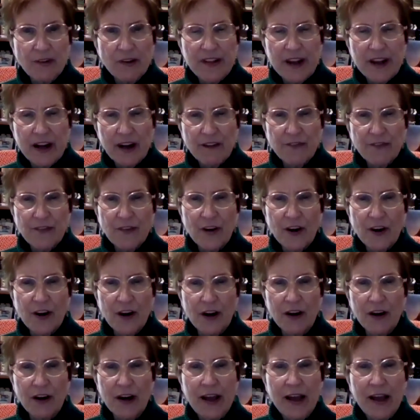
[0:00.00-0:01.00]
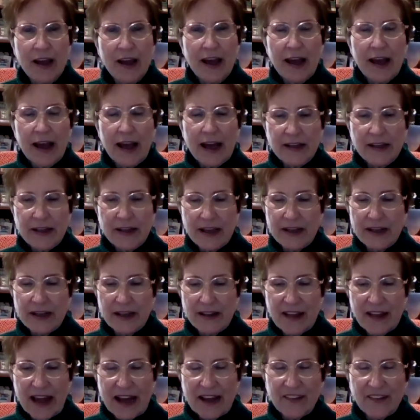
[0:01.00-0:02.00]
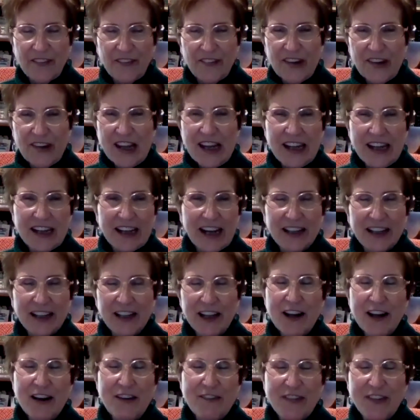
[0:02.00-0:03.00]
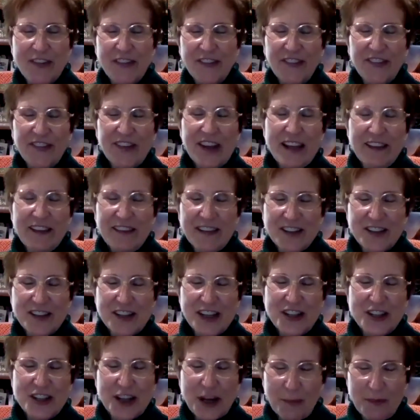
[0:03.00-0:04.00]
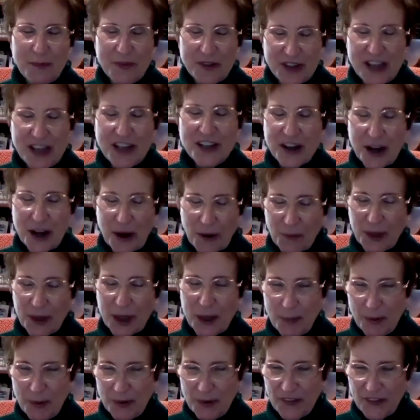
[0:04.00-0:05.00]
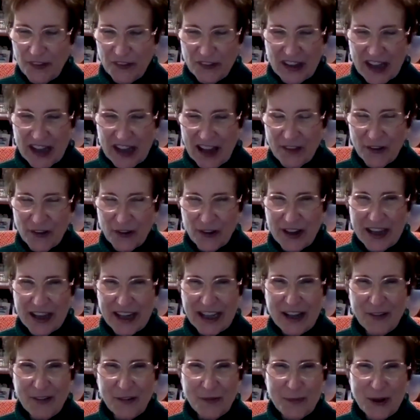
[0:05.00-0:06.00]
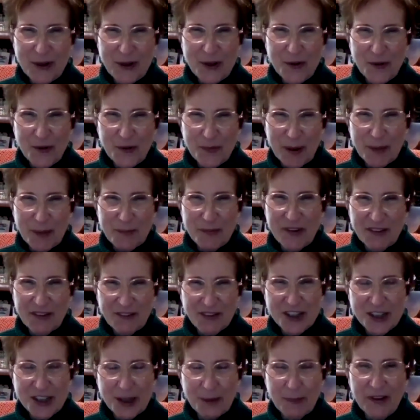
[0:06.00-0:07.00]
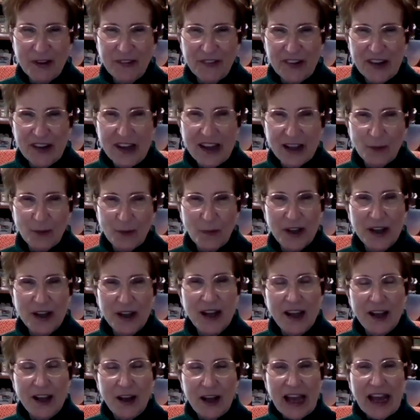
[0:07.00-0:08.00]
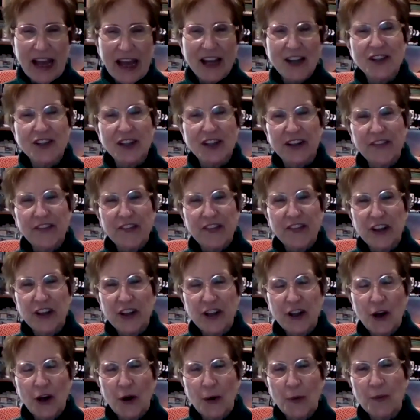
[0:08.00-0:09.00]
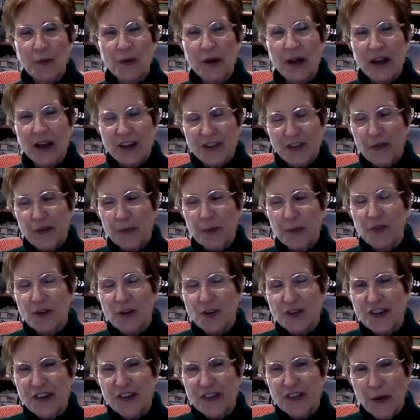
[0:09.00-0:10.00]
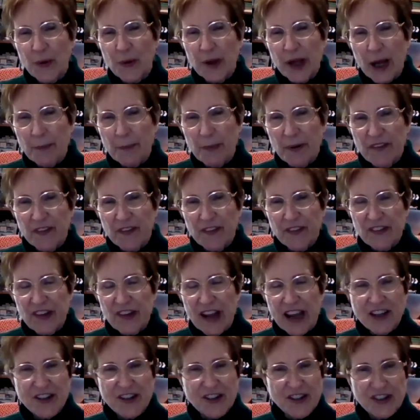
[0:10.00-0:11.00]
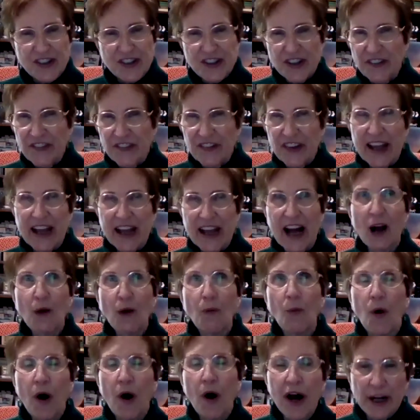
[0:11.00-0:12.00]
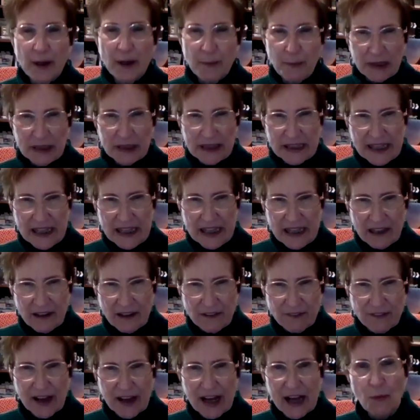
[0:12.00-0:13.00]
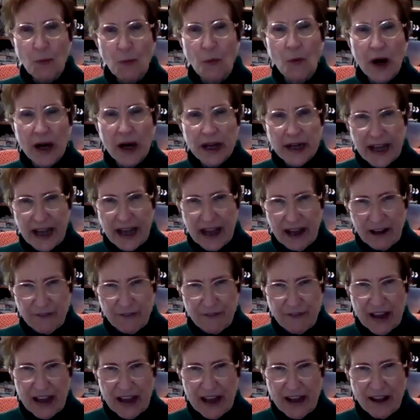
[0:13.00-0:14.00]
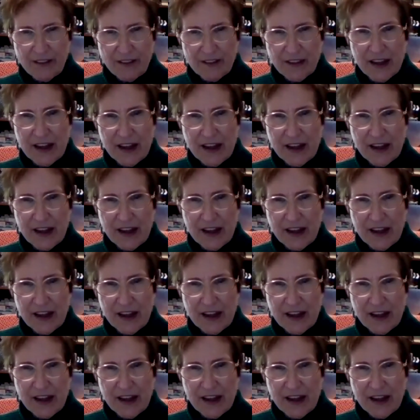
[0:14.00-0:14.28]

there for her. And yet that scene, I love the scene that DJ really put this together, and it gives me goosebumps every time I see it, when Angel is going to go, just before she's going up on the stage, and she's saying, I want to believe, I want to have faith,